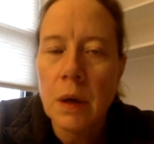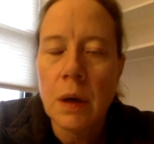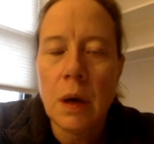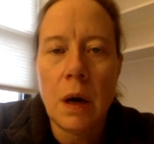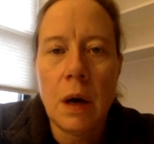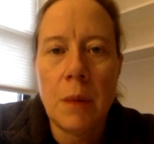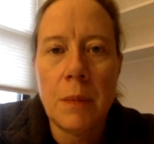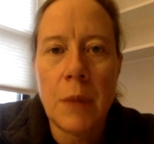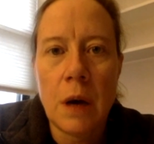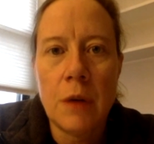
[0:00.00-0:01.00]

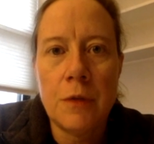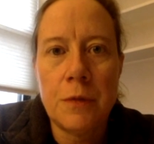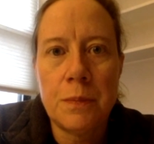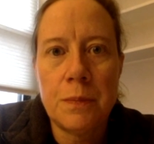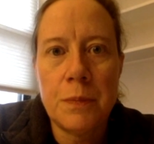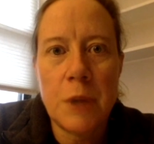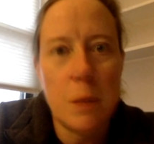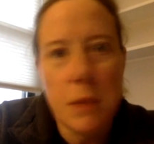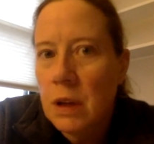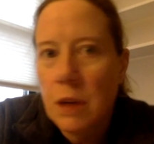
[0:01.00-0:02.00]
of the
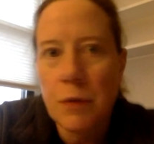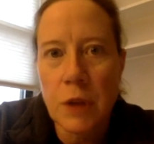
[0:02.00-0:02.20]
ability for